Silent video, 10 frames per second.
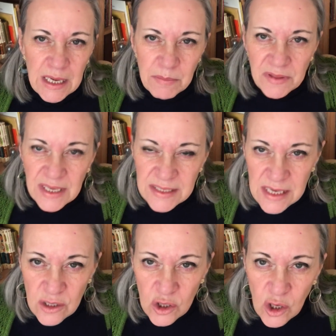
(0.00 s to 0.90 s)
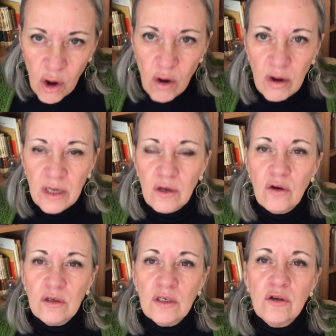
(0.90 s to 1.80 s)
But there's a lot
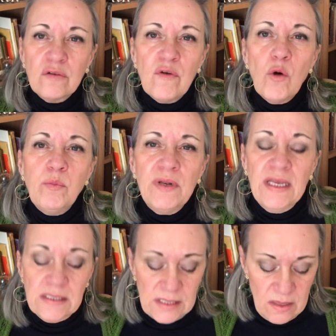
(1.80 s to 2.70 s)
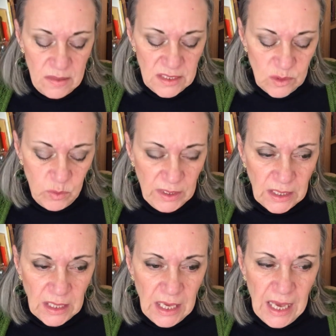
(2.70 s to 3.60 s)
of openings in this
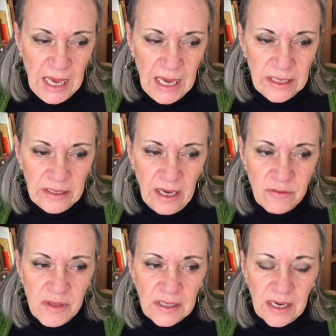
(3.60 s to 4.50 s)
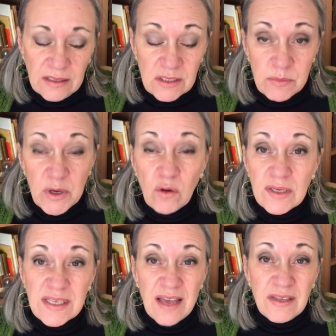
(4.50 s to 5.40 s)
week. And I think, to be
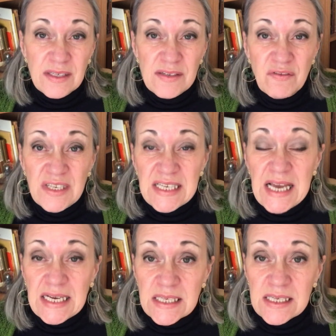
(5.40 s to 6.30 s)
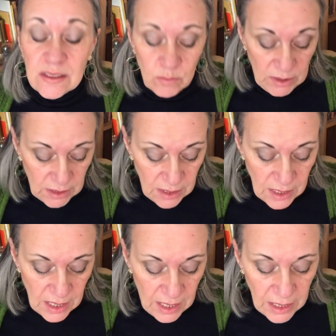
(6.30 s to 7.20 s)
honest, I think it's a fantastic week.
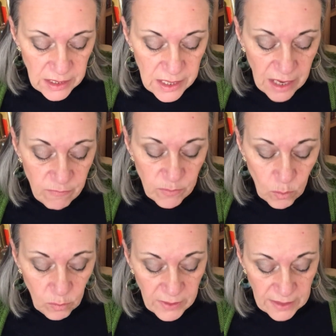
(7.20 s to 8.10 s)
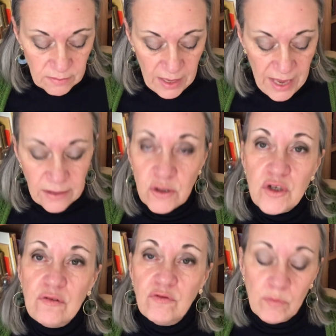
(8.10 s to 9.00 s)
I love all that
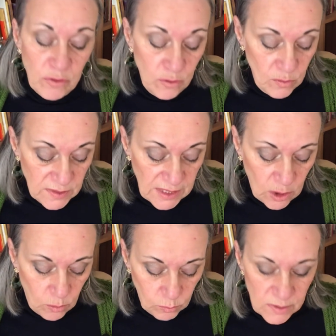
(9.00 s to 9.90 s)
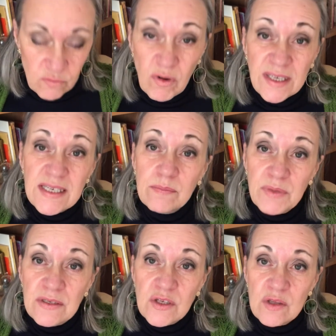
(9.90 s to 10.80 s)
energy from Thursday onwards, right up
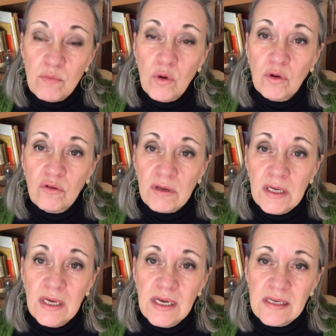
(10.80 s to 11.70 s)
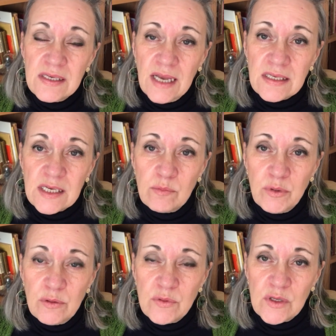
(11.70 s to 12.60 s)
into the Mercury sextile
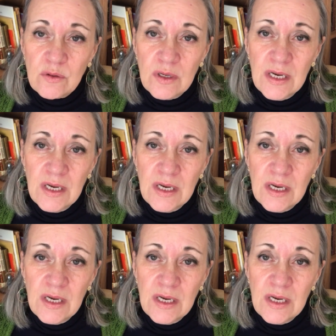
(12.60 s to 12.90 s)
Pluto.